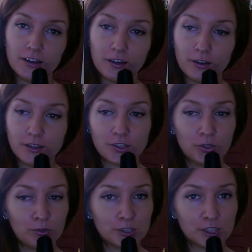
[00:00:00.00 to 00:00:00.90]
It's a
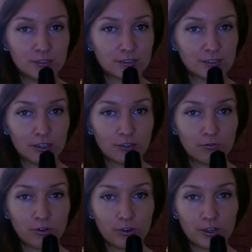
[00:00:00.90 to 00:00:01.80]
huge insult
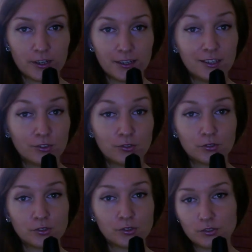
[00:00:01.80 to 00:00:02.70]
for
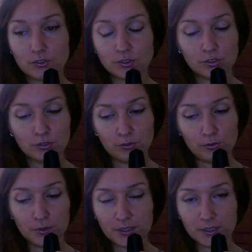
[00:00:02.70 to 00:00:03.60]
Hindus to
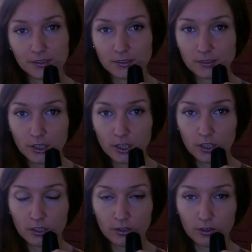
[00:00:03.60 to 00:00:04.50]
witness
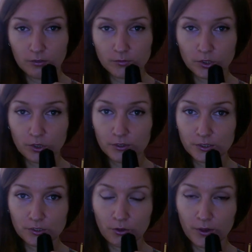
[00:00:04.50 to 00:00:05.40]

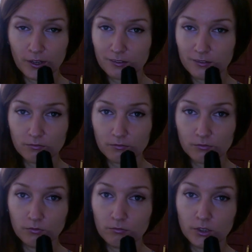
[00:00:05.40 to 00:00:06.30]
tourists going
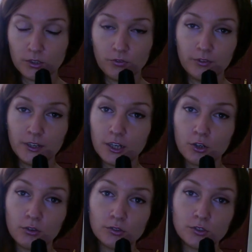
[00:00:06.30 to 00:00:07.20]
in revealing
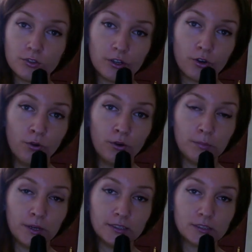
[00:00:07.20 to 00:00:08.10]
clothes to their holy
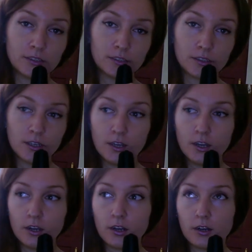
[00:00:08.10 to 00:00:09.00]
places.
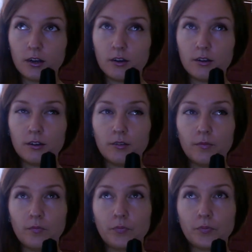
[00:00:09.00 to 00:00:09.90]

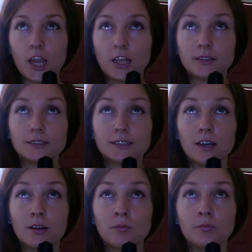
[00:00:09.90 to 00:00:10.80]
And
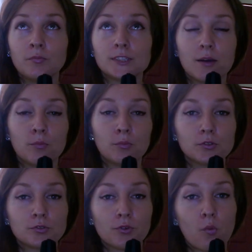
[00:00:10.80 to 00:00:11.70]
some
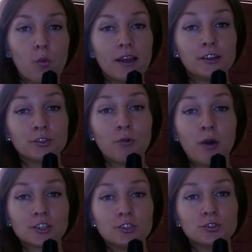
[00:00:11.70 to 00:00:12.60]
temples require you
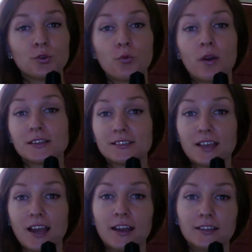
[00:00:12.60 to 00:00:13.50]
actually to wear a
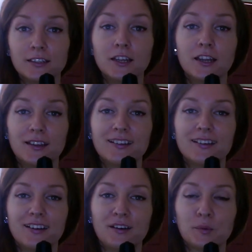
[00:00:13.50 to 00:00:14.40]
sari,
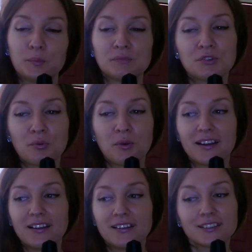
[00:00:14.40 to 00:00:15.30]
to
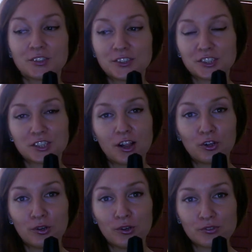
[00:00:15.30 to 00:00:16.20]
wear traditional
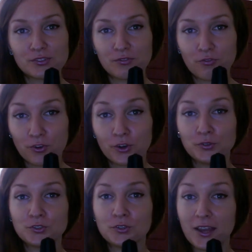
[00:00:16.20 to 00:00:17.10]
clothes for
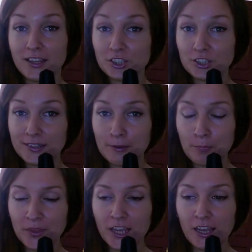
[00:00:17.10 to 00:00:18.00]
you to enter
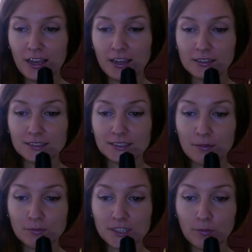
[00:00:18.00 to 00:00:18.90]
them. And
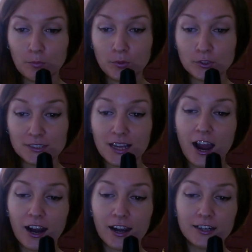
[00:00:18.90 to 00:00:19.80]
some temples, the
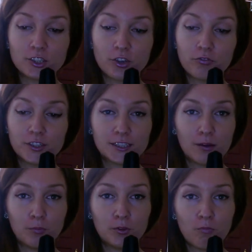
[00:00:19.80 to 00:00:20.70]
heart of the
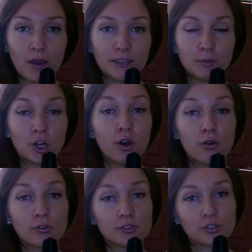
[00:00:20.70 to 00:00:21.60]
temple might be
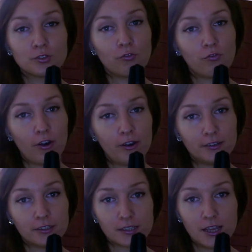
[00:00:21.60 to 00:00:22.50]
closed to
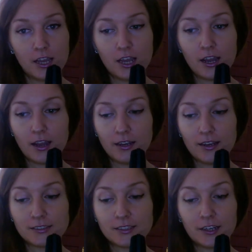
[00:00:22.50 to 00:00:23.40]
foreigners
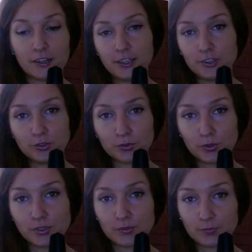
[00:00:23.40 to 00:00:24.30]
unless they are Hindus.